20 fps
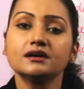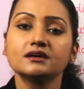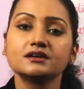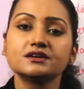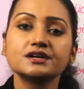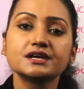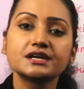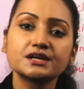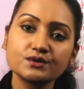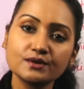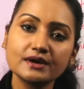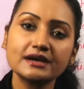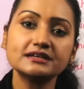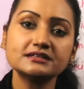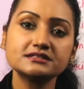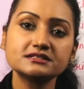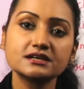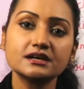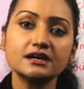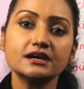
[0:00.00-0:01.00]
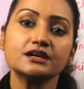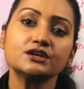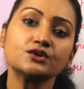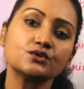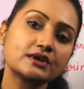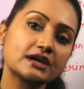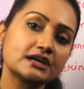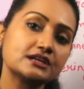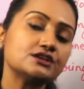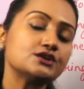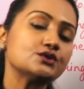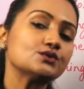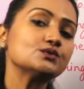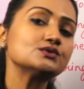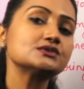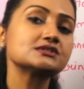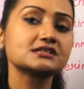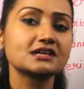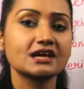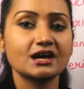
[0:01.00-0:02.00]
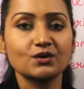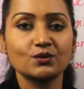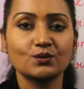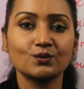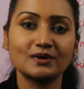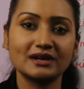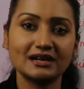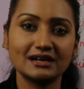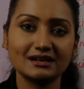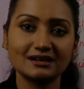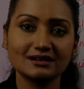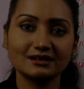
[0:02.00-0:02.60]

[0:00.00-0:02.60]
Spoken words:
request, you can use will.